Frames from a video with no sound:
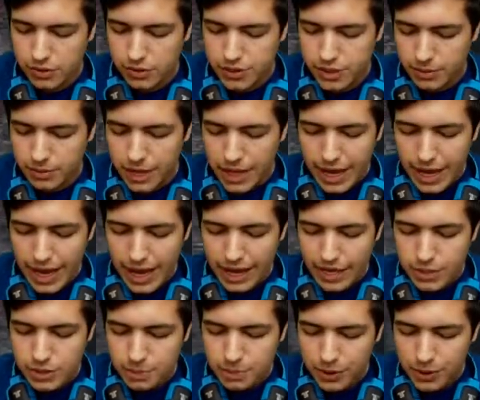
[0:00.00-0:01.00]
awesome.
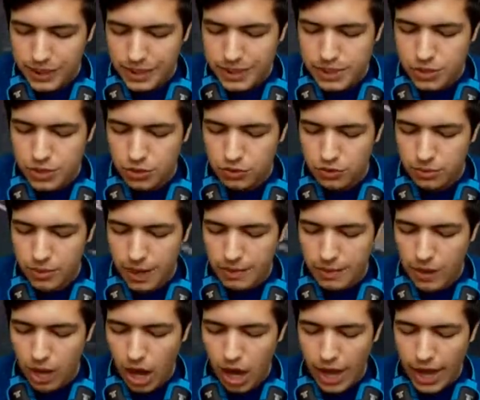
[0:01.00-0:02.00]
And please do
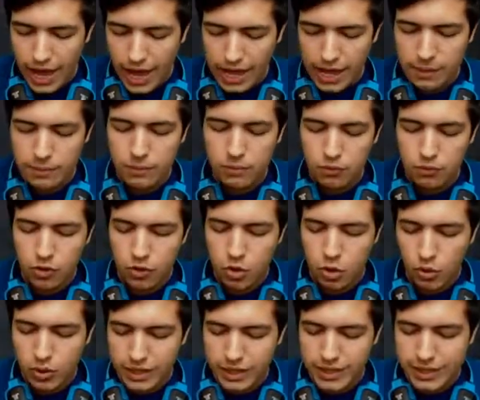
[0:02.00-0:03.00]
remember, I am
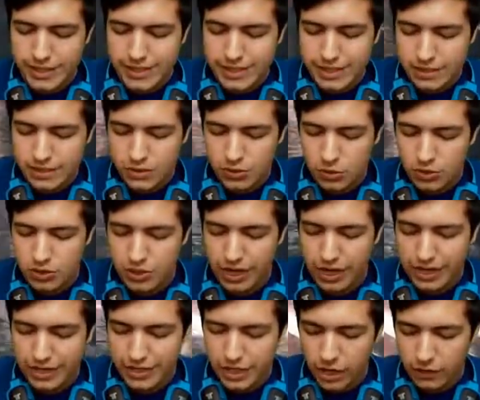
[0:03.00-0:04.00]
recording this. This is also
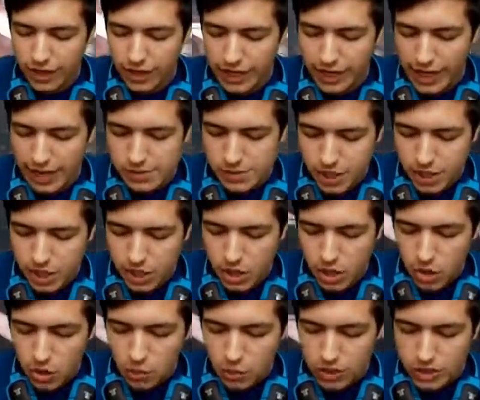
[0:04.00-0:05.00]
getting direct capture,
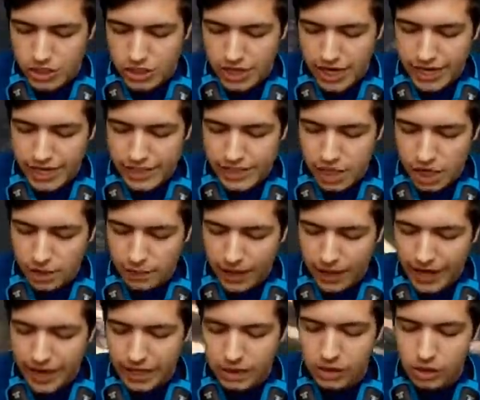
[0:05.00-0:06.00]
which takes up
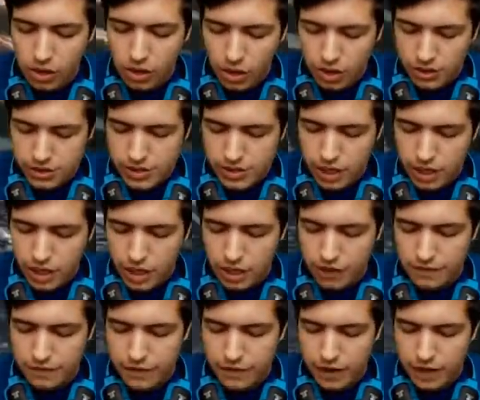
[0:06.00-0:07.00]
a lot
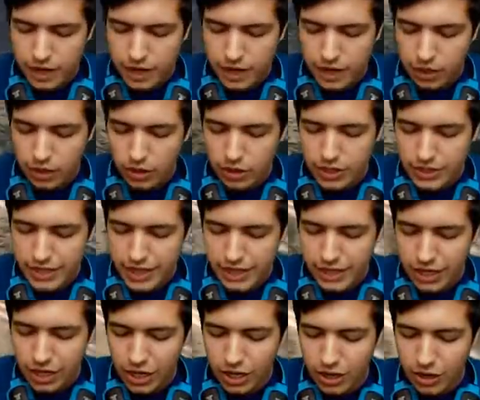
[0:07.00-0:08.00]
of data,